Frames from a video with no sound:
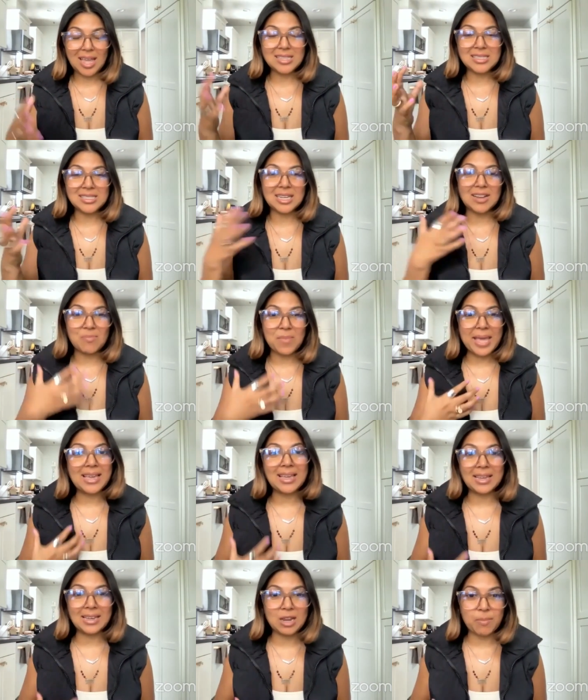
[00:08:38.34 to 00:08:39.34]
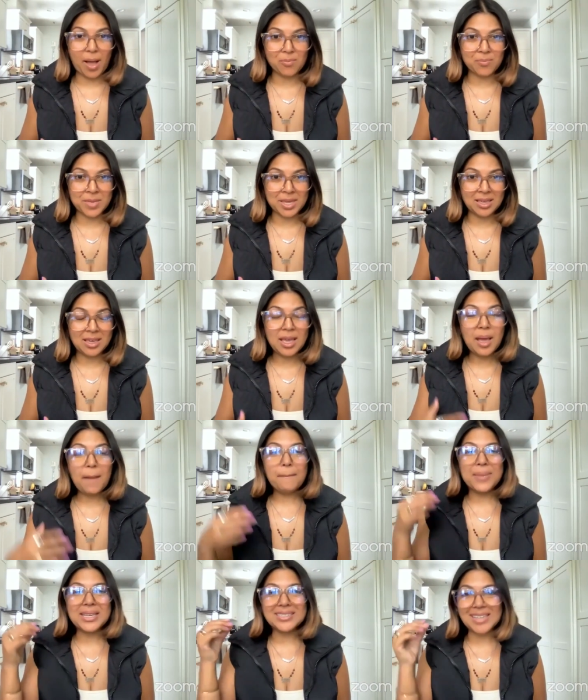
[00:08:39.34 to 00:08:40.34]
instead of making it about me
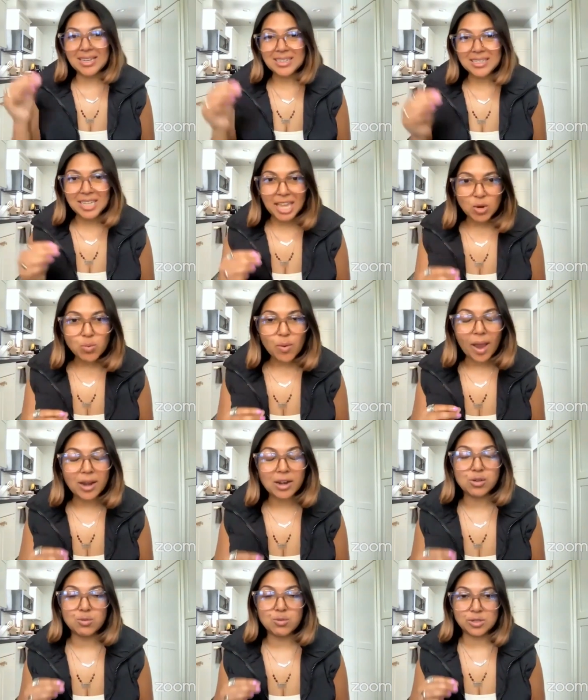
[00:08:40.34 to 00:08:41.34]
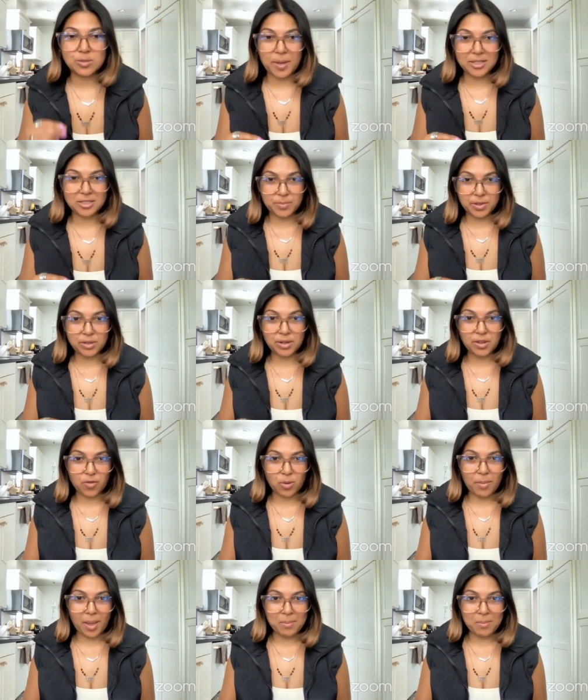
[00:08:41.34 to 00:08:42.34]
because I take radical responsibility
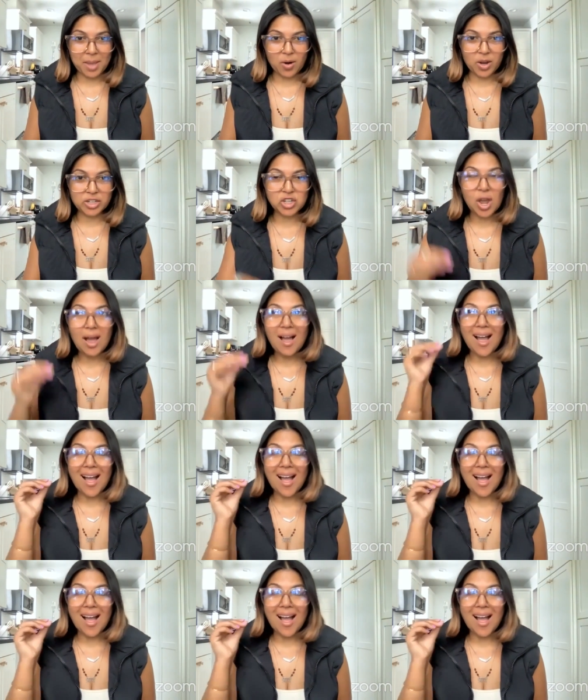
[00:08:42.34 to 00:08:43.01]
for my marriage.